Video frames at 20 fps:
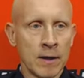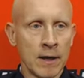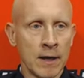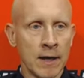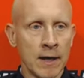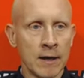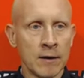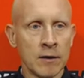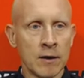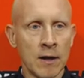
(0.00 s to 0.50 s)

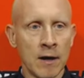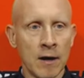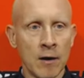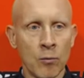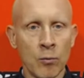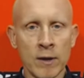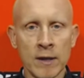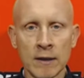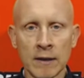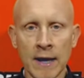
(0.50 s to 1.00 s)

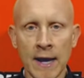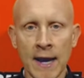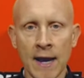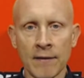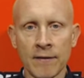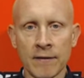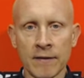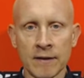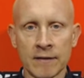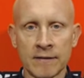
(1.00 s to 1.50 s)
And we
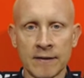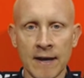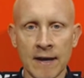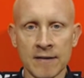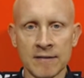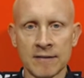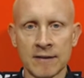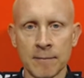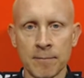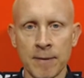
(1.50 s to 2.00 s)
land in the
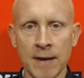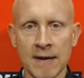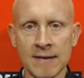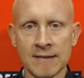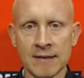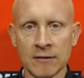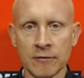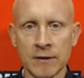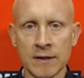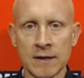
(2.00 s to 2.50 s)
test that
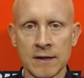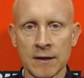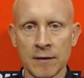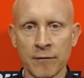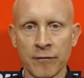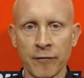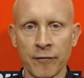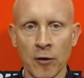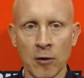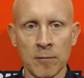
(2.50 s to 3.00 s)
basically
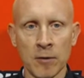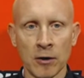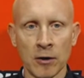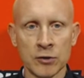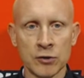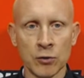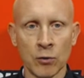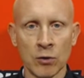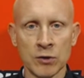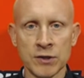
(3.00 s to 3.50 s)
confirmed
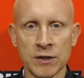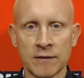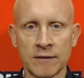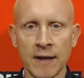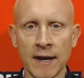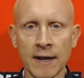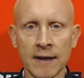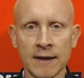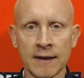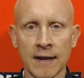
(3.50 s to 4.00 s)
our Georgia
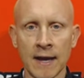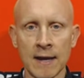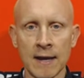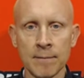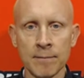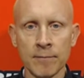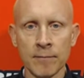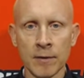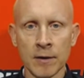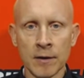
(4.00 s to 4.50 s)
Tech
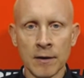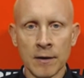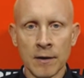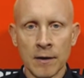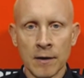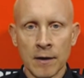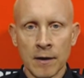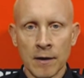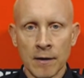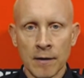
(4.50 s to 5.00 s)
game
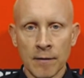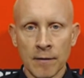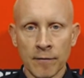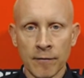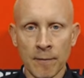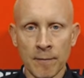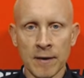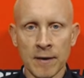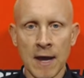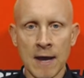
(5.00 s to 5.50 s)

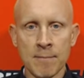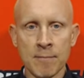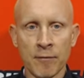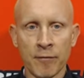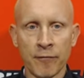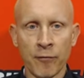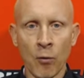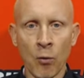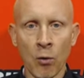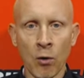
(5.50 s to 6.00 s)
from the night
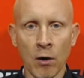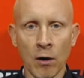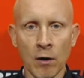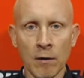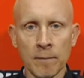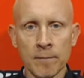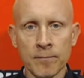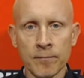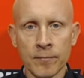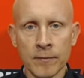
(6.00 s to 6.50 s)

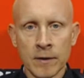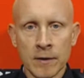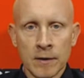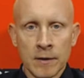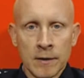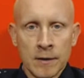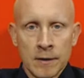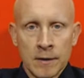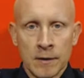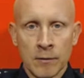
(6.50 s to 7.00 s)
before,
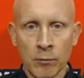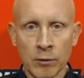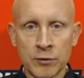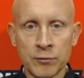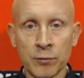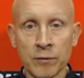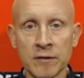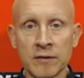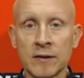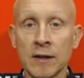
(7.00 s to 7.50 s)

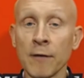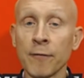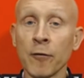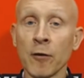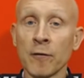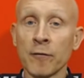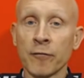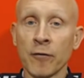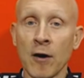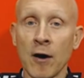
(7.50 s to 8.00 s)
which was
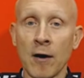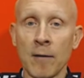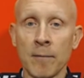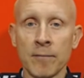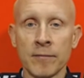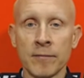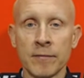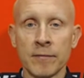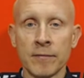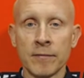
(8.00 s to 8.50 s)
different
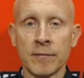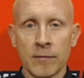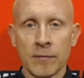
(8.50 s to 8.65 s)
from